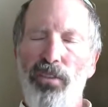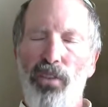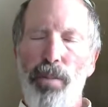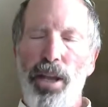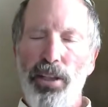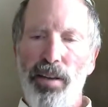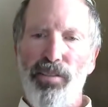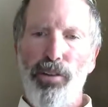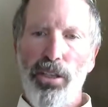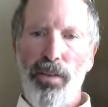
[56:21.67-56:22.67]
formation, and
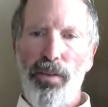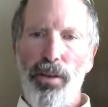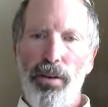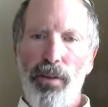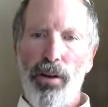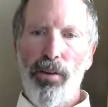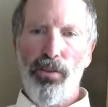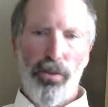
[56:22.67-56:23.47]
structure of the universe,